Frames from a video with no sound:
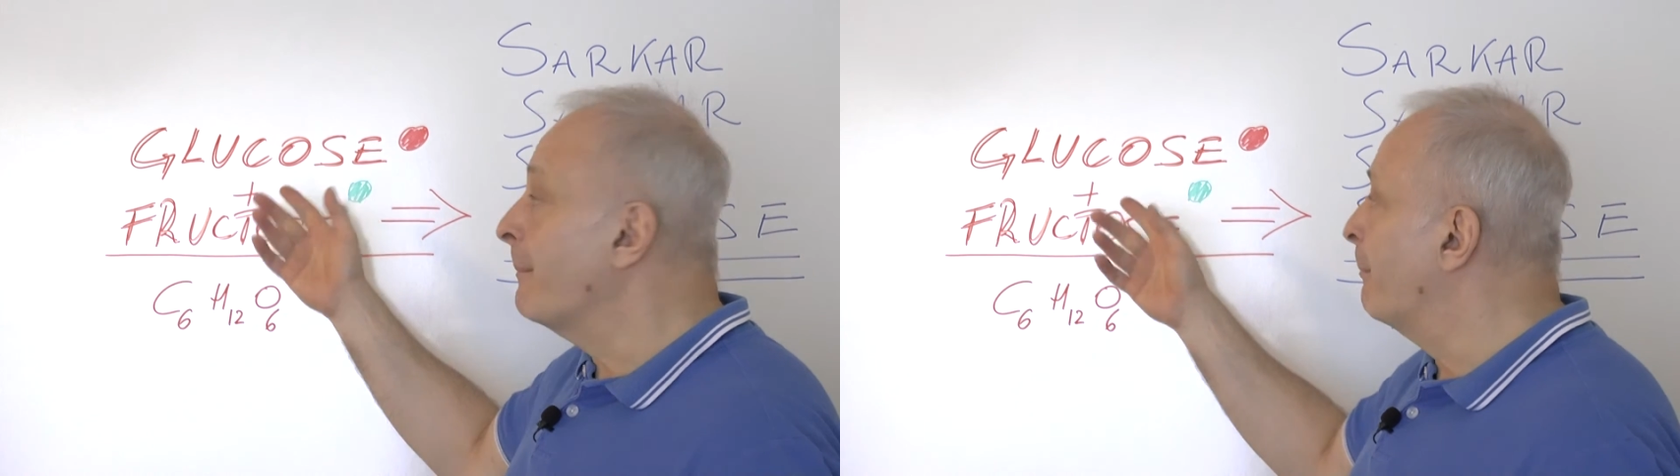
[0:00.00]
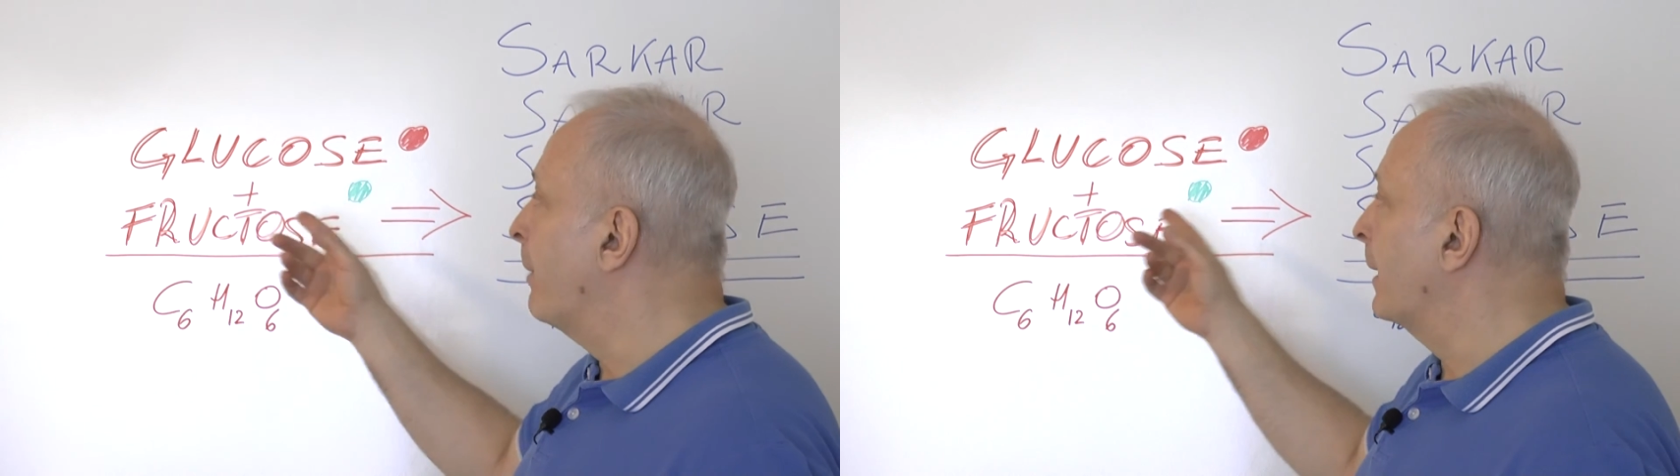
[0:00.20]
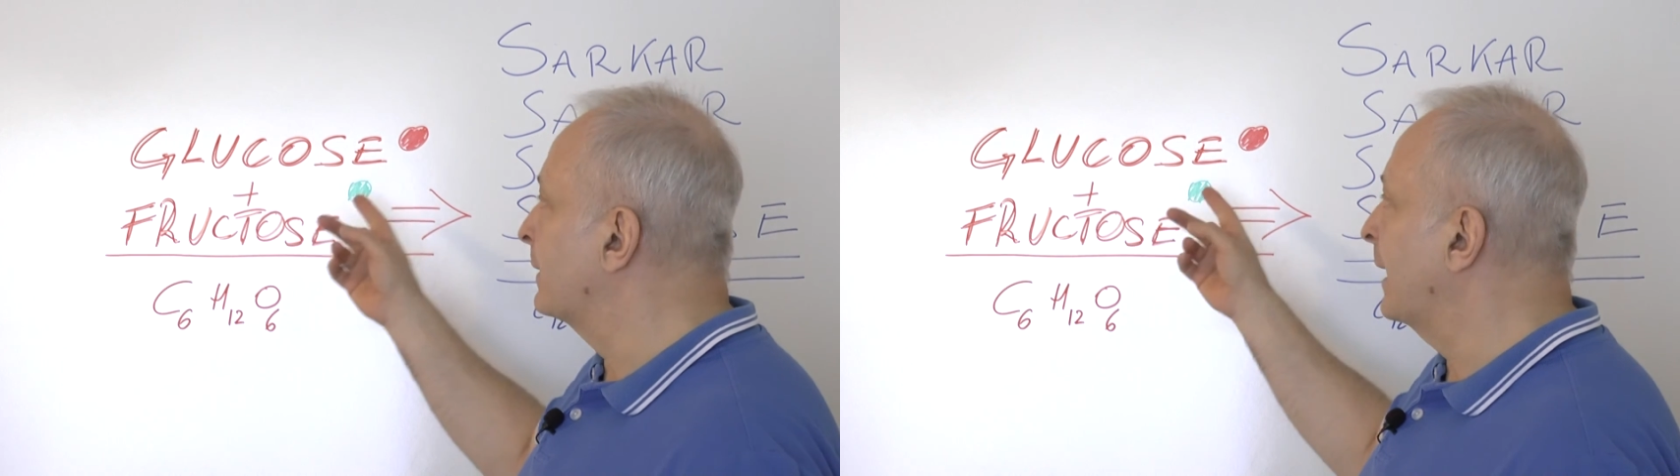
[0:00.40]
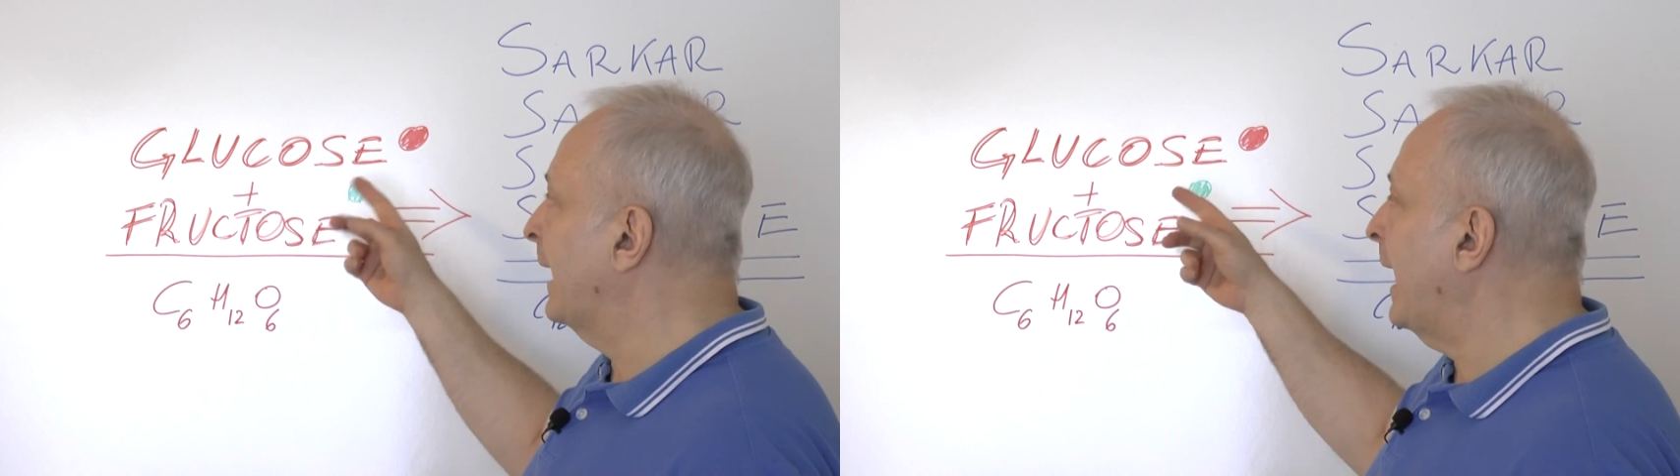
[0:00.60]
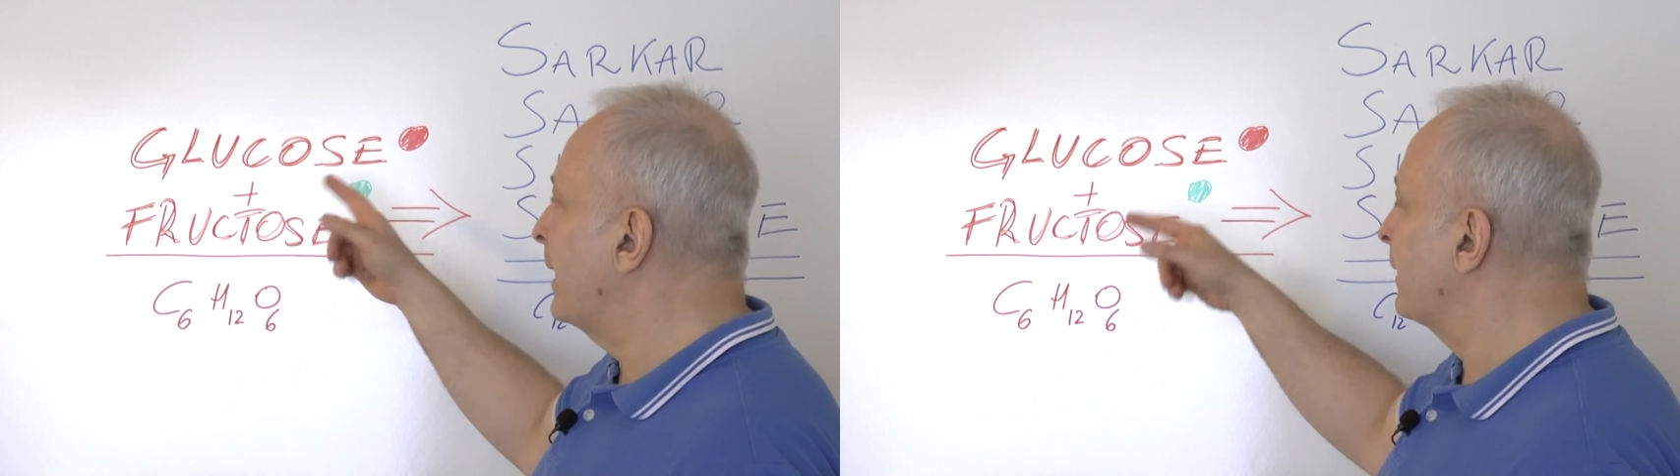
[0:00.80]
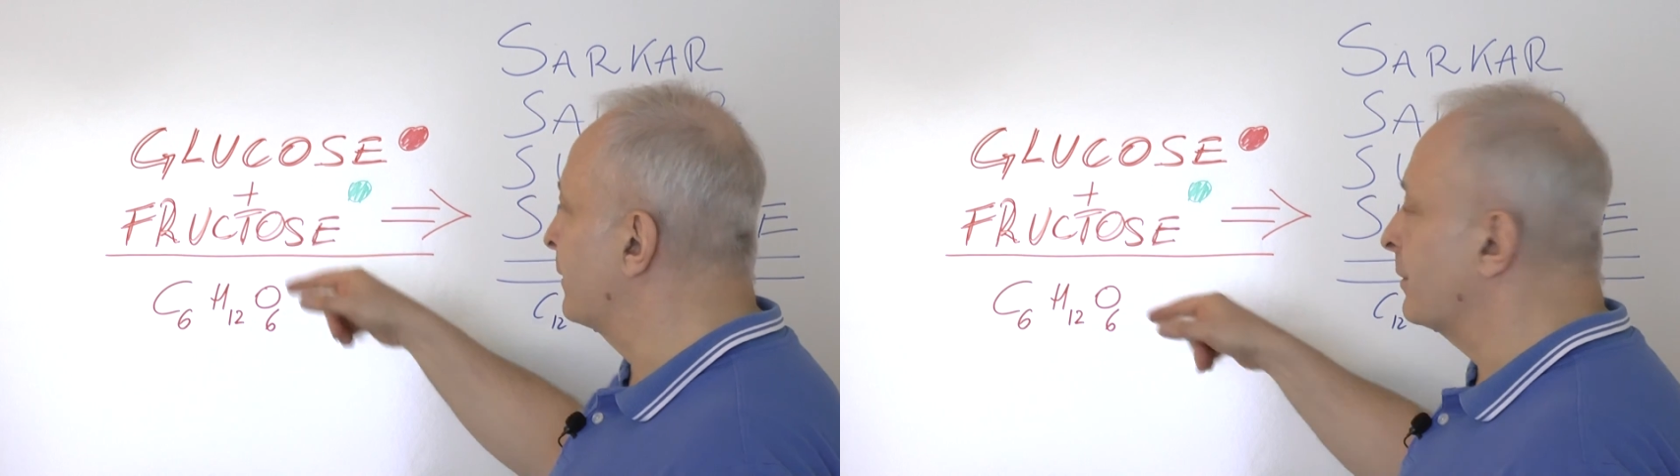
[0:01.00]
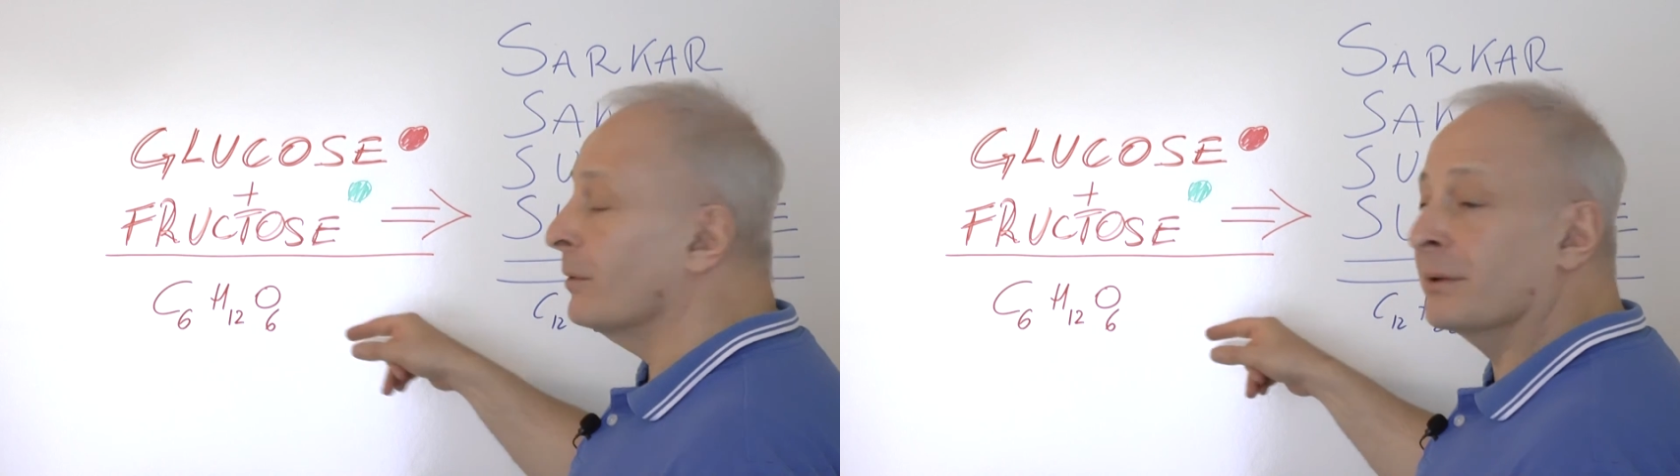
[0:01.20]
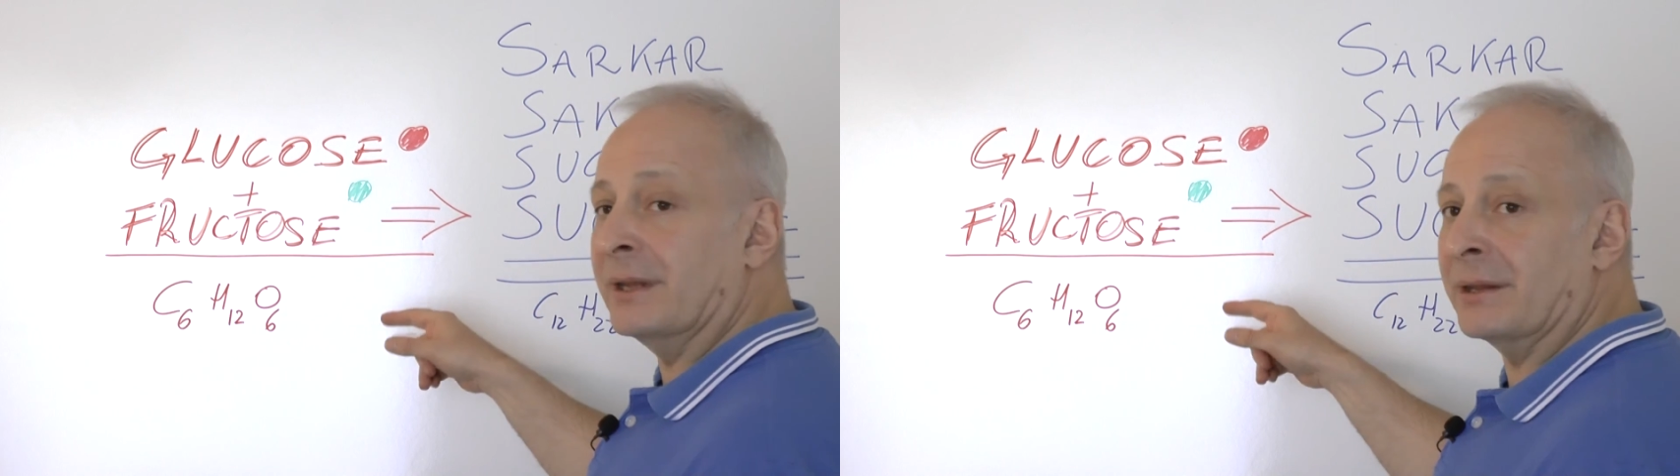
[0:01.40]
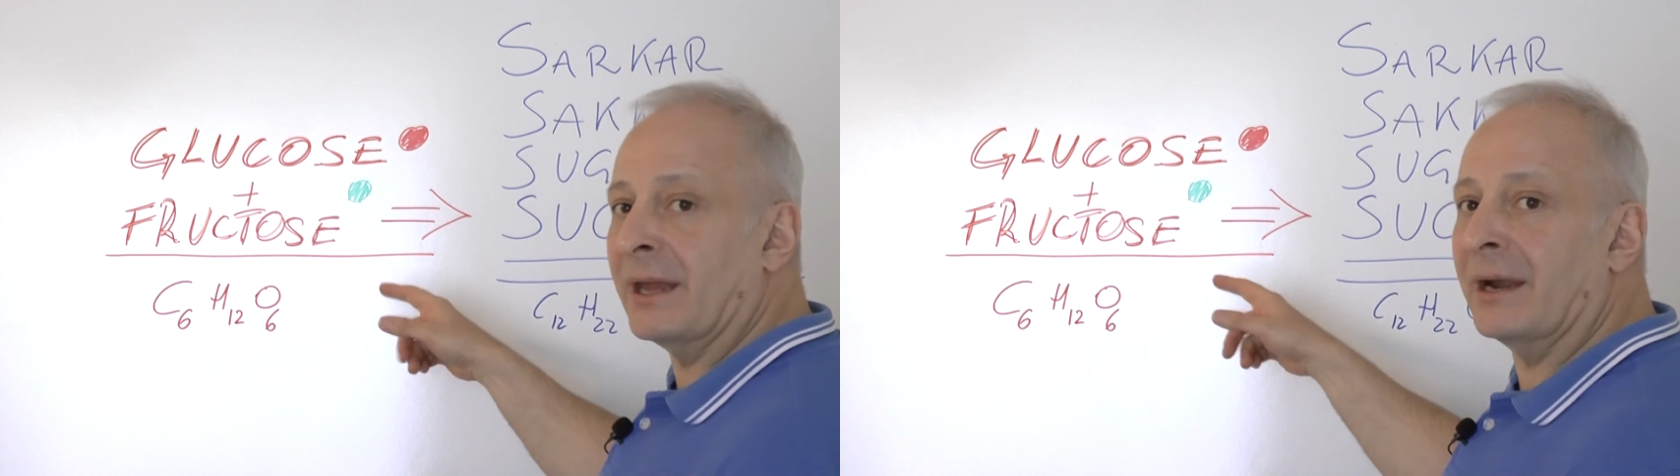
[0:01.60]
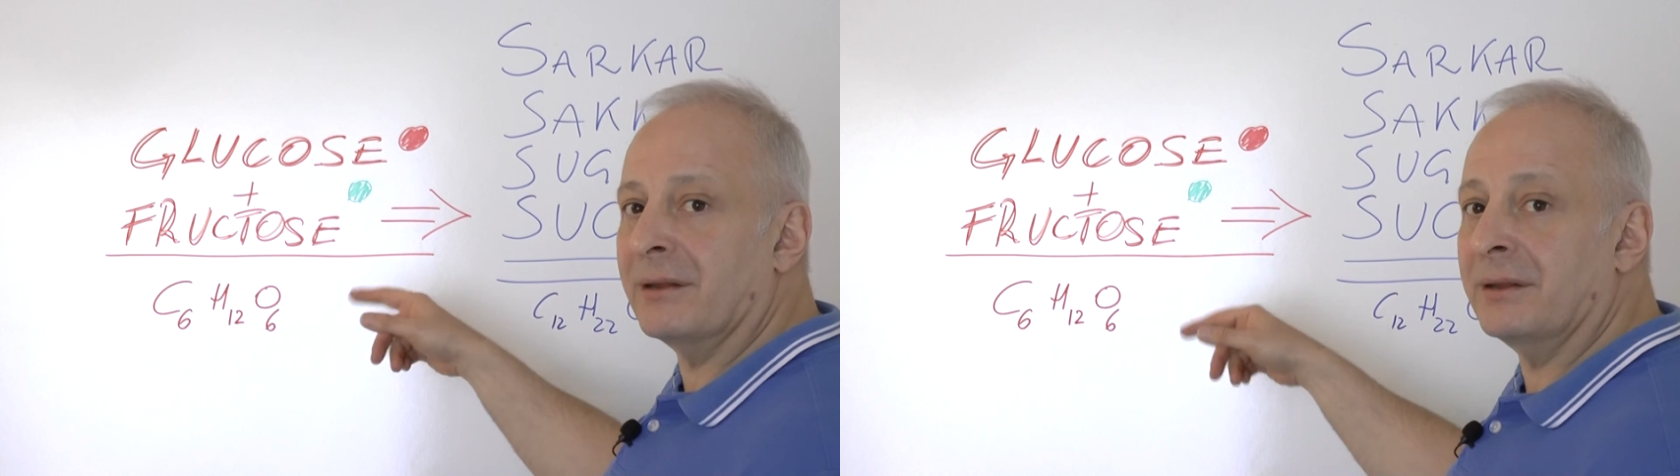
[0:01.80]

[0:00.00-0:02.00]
But again, so to start the